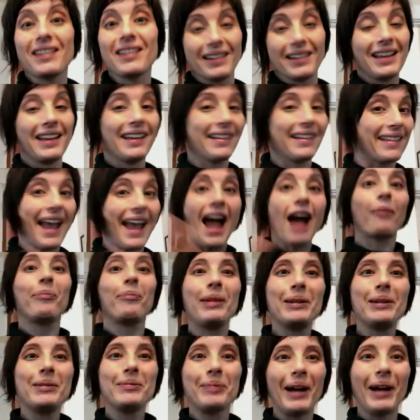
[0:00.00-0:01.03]
and he's
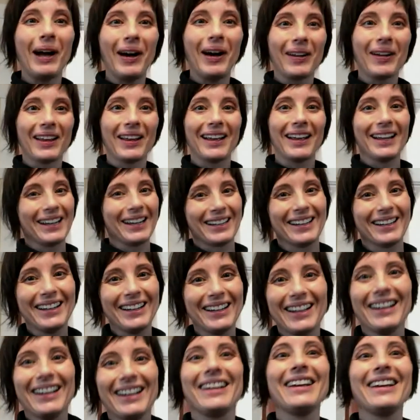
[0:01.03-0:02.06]
happy about it, and
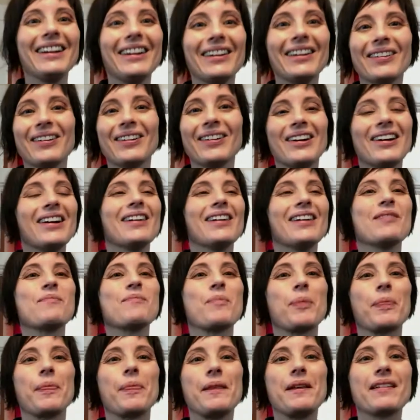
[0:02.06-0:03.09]
you know
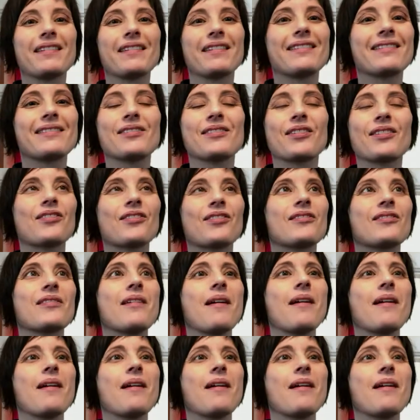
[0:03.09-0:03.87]
these just